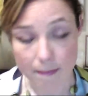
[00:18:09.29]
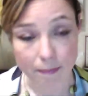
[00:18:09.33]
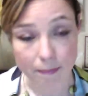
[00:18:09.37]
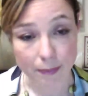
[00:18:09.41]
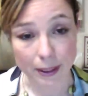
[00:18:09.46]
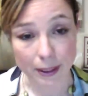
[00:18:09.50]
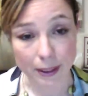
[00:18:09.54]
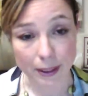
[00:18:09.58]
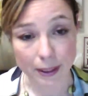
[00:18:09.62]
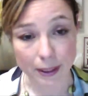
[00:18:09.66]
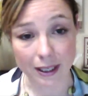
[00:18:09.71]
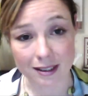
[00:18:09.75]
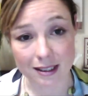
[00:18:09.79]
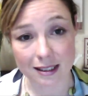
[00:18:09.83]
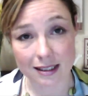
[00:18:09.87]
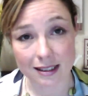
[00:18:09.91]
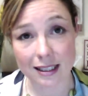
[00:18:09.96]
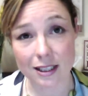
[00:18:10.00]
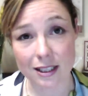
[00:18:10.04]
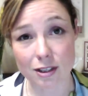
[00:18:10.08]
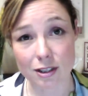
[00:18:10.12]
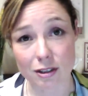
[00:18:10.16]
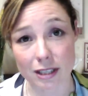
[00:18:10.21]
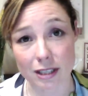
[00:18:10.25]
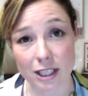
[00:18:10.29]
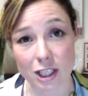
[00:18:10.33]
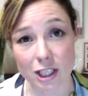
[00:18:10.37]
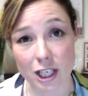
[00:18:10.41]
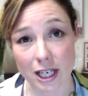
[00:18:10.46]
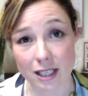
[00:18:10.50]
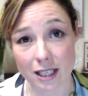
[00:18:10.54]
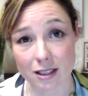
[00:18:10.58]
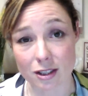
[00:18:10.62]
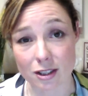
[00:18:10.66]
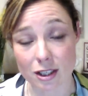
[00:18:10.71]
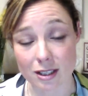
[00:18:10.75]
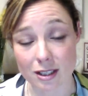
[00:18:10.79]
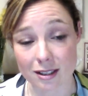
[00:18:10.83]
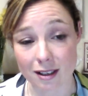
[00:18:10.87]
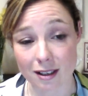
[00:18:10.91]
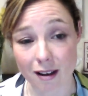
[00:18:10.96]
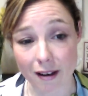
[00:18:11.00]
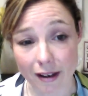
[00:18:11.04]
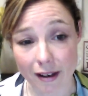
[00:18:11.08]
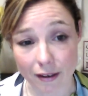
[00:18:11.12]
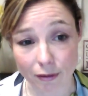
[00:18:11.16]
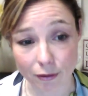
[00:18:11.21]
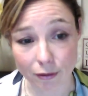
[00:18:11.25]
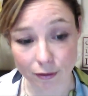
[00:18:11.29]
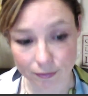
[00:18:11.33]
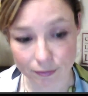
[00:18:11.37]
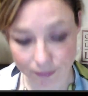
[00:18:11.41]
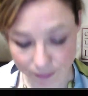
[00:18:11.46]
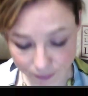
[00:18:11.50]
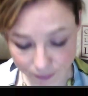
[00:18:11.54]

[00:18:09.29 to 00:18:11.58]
because it's literally changed his life.